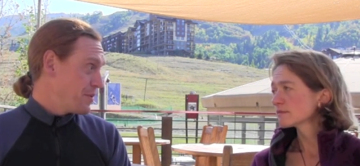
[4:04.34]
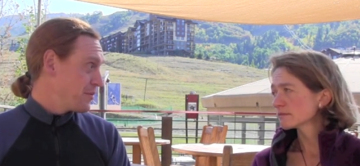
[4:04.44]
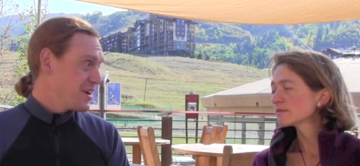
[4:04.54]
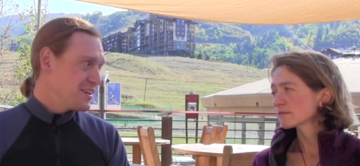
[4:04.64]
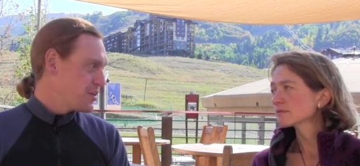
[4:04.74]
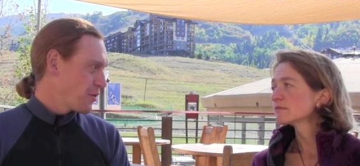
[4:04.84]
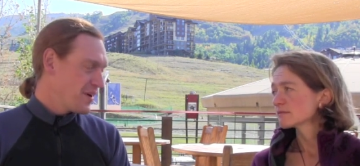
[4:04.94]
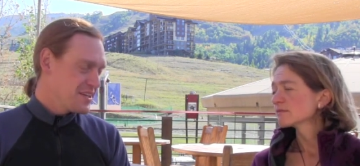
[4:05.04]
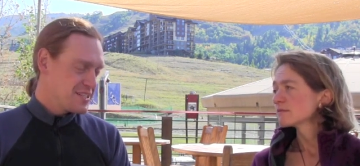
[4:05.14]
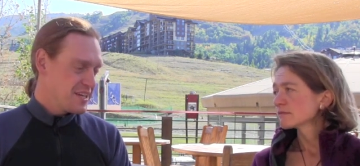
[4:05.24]
Speaker 1: women. Mm-hmm. Rate you
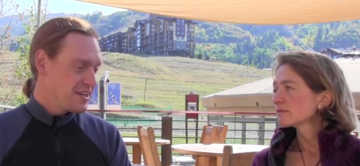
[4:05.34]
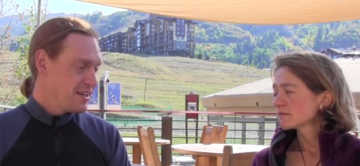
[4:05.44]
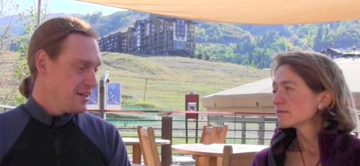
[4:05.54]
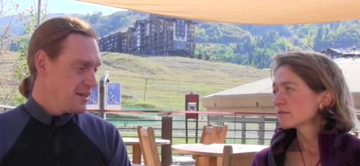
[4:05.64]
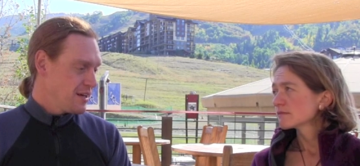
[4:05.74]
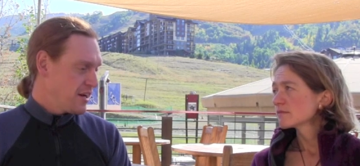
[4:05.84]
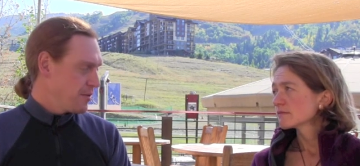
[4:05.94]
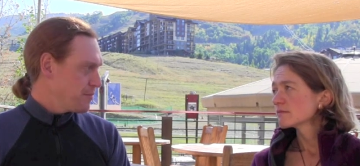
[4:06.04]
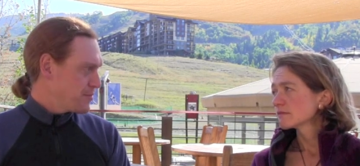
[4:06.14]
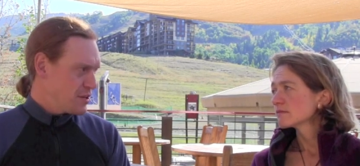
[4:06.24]
were racing.
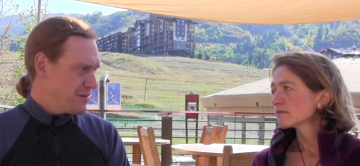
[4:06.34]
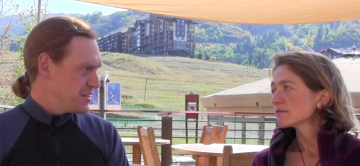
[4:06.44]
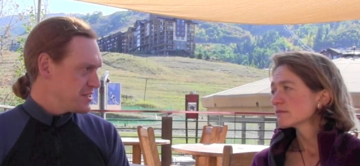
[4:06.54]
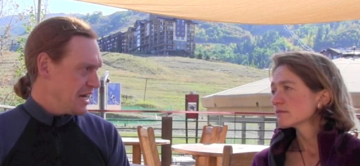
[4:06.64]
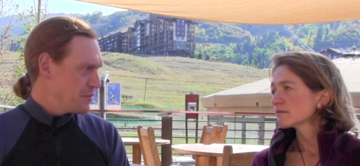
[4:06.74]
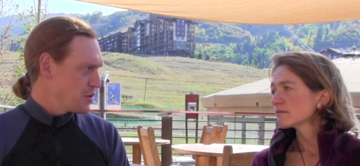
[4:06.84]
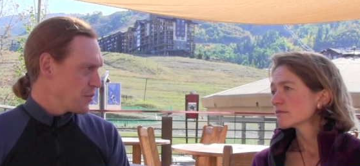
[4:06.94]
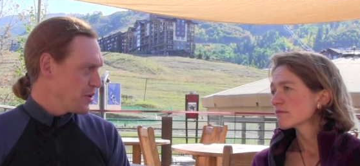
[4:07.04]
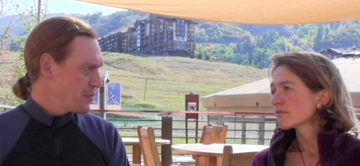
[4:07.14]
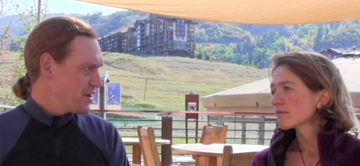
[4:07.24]
I don't. Did you have any time
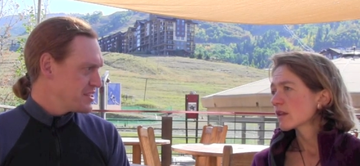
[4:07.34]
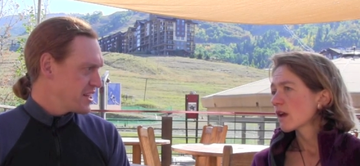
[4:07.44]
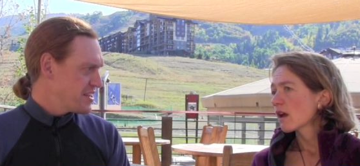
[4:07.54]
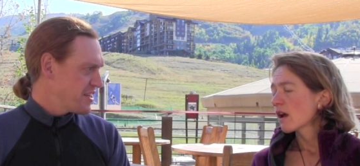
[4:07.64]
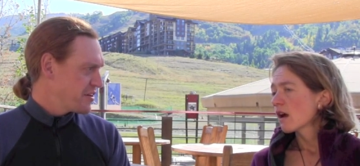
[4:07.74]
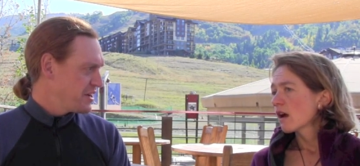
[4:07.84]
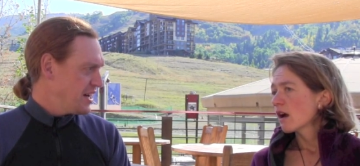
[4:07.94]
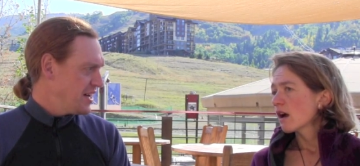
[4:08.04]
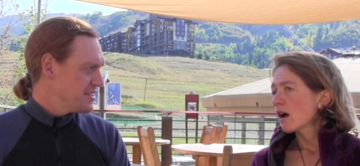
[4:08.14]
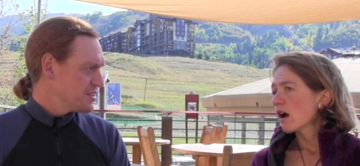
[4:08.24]
when you were really racing any of the other
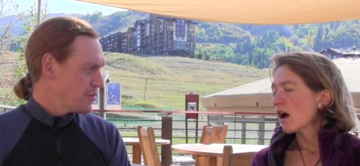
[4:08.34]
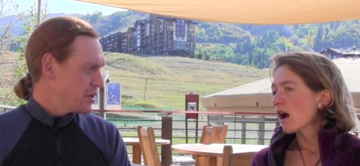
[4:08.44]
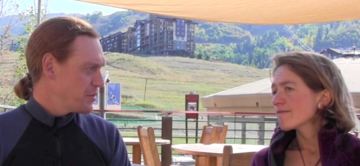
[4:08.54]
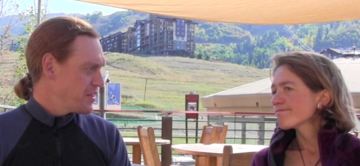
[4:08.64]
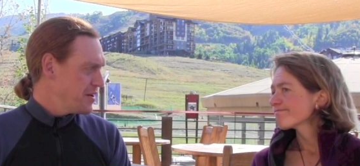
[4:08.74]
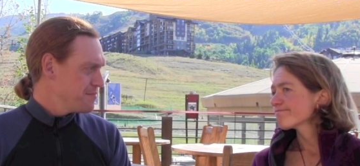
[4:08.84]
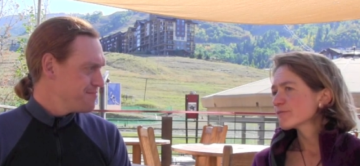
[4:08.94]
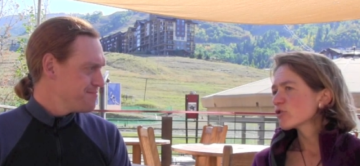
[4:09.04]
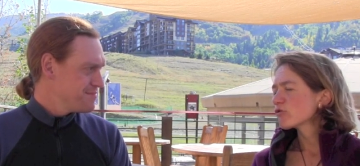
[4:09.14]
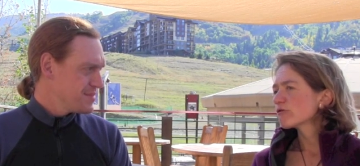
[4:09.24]
guys or running with
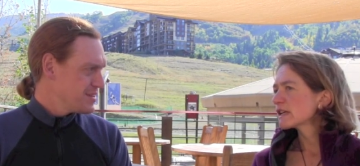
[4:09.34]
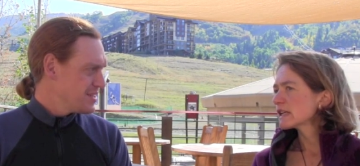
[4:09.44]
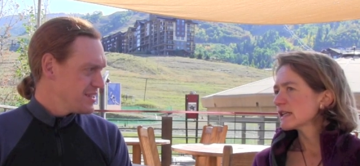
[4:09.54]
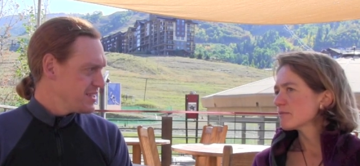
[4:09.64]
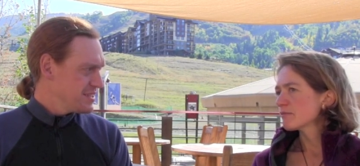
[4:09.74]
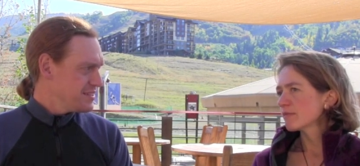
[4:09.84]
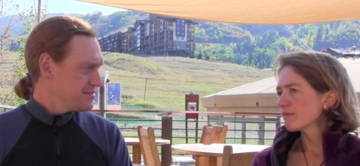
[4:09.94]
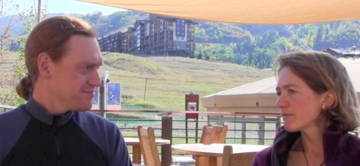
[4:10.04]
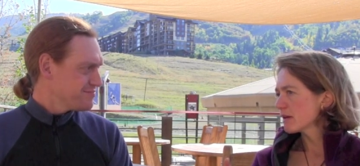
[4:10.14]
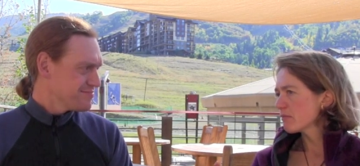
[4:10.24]
them? Not really,
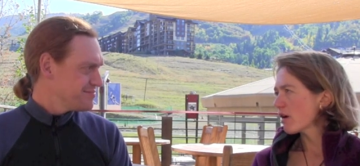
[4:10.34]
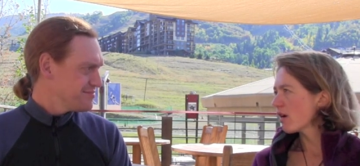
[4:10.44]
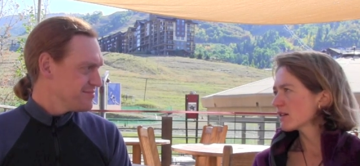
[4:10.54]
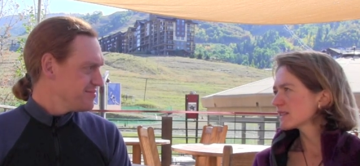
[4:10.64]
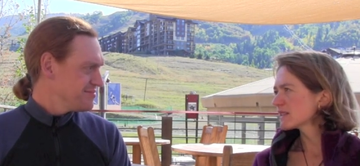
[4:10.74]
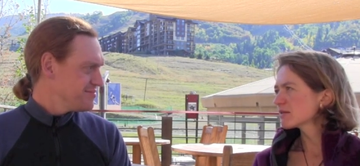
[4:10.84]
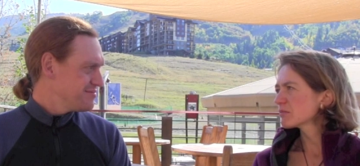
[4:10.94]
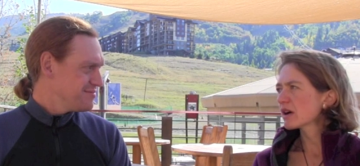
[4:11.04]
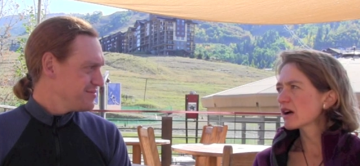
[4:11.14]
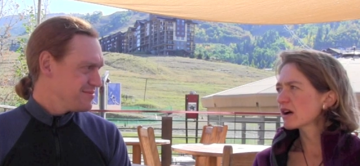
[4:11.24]
Speaker 2: in
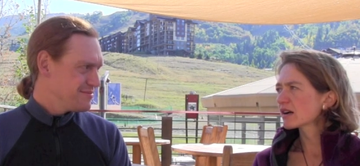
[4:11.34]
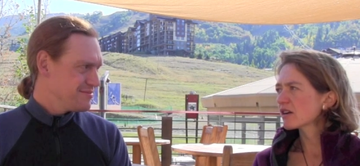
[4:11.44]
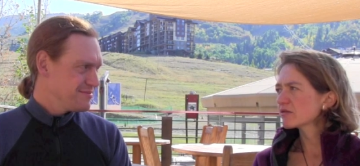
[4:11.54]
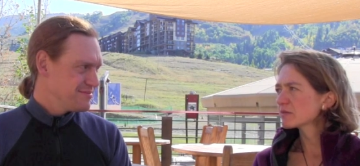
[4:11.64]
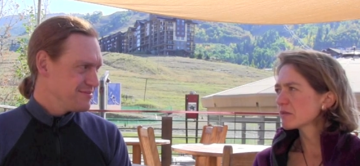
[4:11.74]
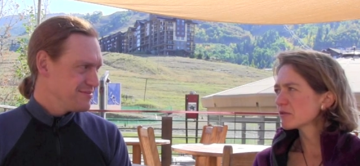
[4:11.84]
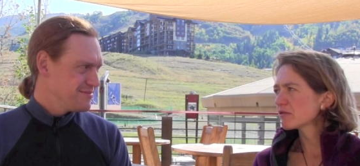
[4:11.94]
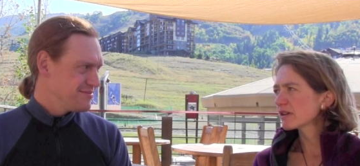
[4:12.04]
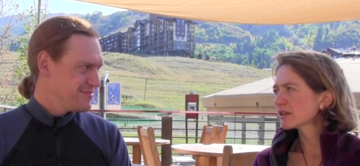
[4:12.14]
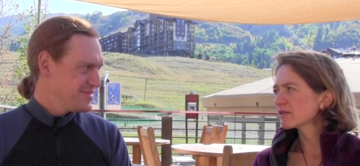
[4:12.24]
passing, but I can't
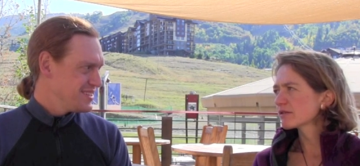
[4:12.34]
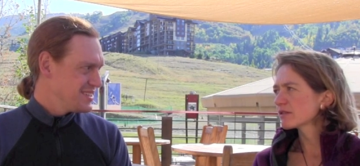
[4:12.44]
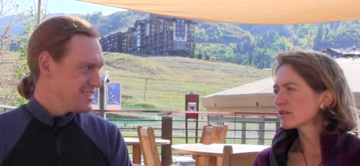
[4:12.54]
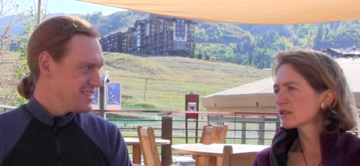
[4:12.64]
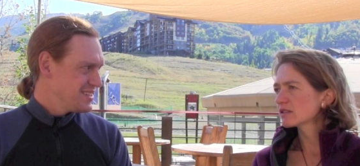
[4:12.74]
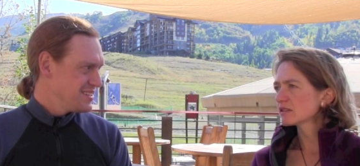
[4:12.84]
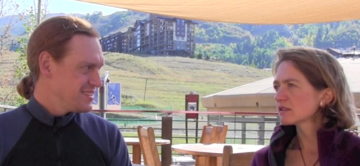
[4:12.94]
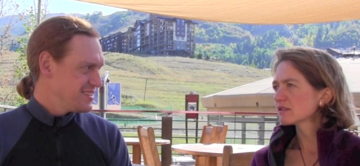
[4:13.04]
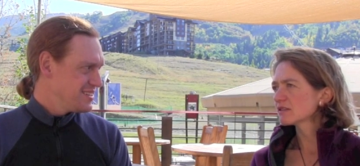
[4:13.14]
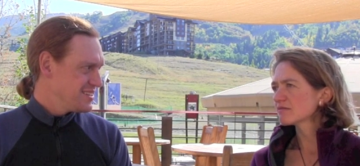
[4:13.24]
remember running for a
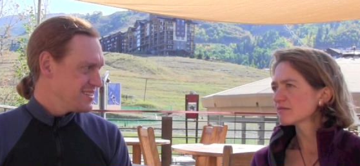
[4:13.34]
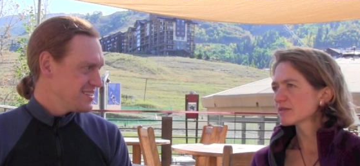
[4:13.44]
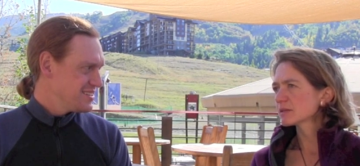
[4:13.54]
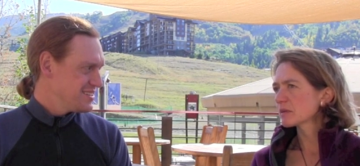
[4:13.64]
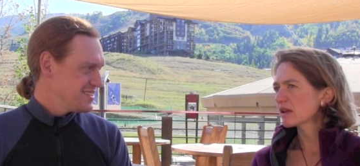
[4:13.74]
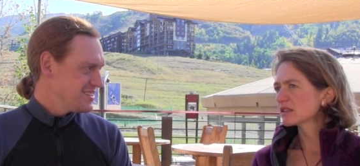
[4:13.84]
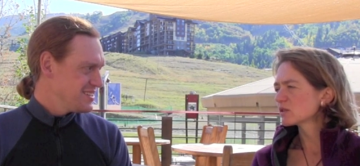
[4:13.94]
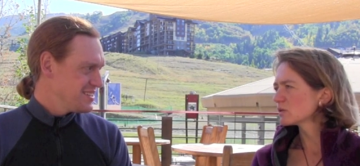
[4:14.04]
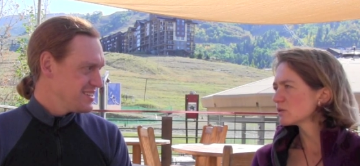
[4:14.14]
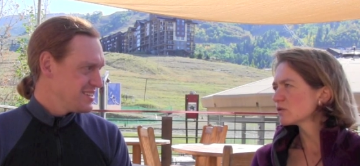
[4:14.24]
spell
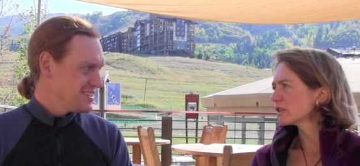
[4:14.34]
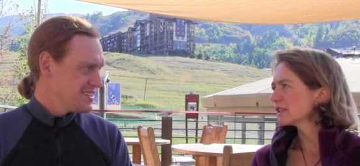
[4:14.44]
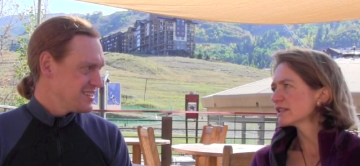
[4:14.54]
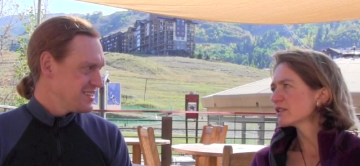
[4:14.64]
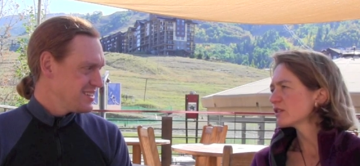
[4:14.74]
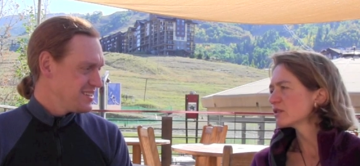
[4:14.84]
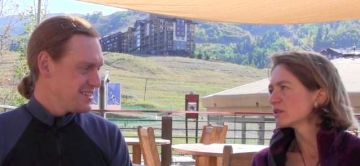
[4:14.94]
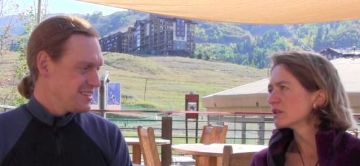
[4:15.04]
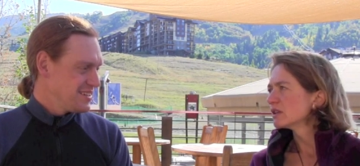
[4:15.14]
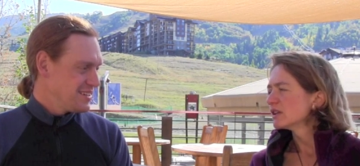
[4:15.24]
at all. Really,
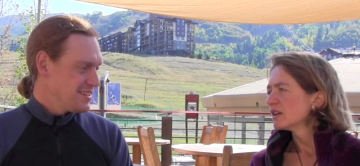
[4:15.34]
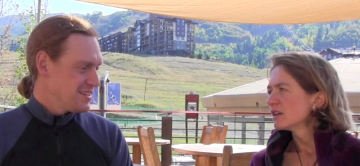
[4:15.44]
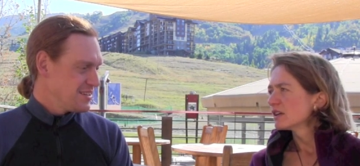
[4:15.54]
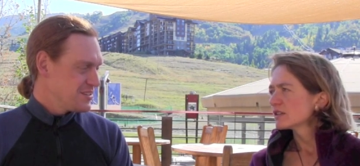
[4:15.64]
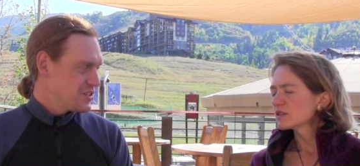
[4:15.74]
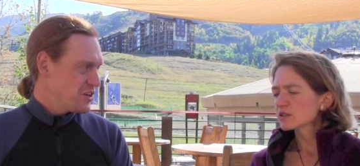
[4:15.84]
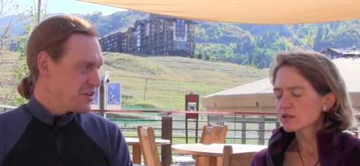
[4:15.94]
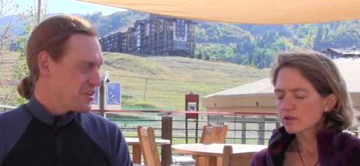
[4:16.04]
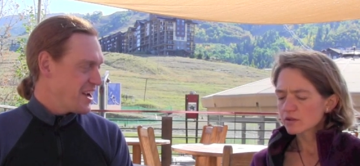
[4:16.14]
no. So you're in